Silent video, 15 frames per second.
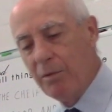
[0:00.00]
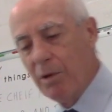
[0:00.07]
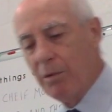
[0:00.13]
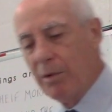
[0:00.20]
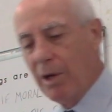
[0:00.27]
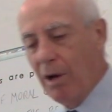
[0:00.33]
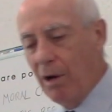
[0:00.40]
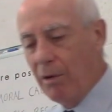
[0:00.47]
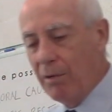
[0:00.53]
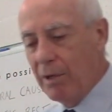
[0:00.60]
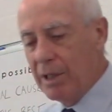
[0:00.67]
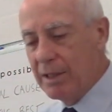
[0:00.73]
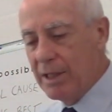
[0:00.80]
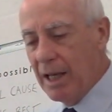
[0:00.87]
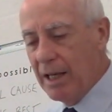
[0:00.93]
Well, we
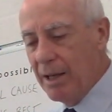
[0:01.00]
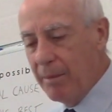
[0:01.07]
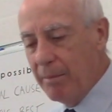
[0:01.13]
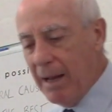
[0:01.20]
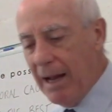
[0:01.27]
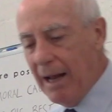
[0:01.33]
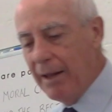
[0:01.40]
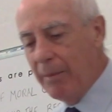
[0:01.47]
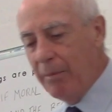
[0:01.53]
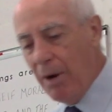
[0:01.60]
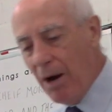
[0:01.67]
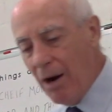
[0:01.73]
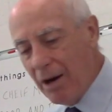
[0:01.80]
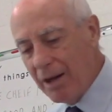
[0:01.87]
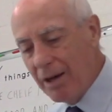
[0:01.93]
already said that
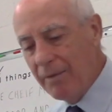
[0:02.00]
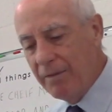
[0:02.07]
Mark